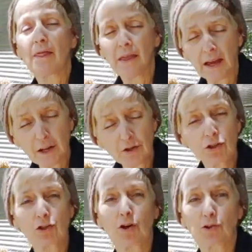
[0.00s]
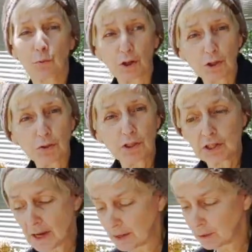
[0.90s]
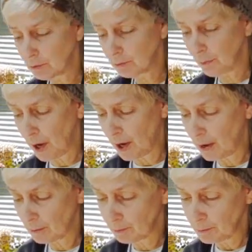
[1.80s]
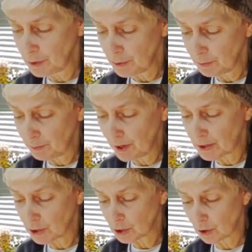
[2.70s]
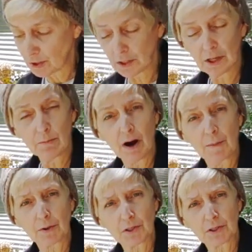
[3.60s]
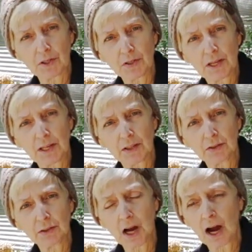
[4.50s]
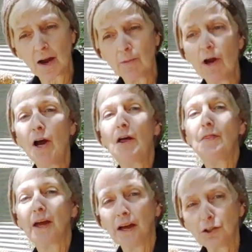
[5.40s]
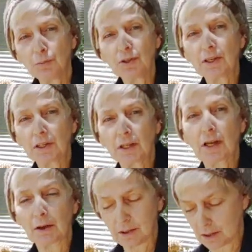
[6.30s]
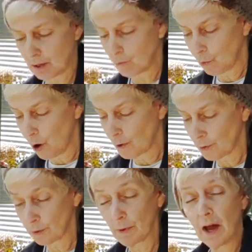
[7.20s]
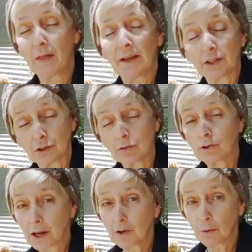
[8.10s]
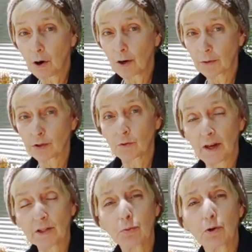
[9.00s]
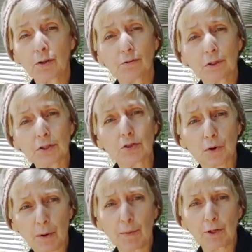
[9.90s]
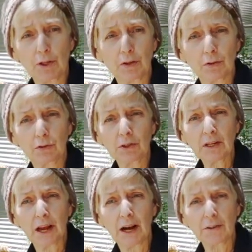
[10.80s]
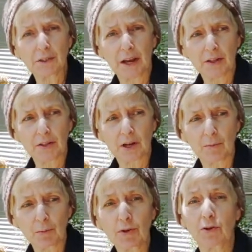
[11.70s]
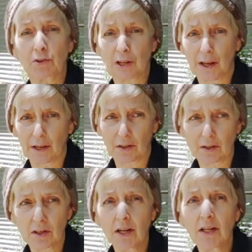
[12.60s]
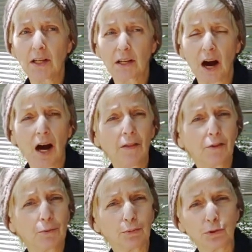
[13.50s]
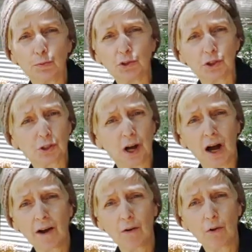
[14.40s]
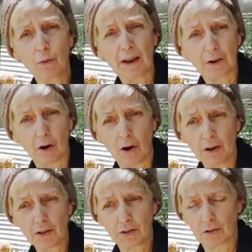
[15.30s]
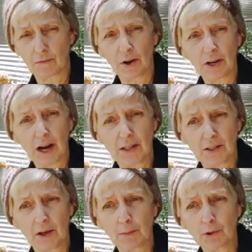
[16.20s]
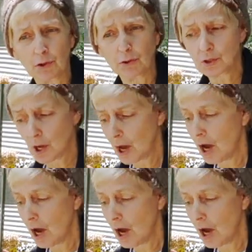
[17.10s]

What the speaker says: Then you start to, once you see that little bud starting to come up, because it does take a little time, then you begin to water them. They do like water, so that's one of the reasons why I put it near the greenhouse last summer, because they like it sunny and hot. They'll bloom in July all the way in August in our very hot temperatures.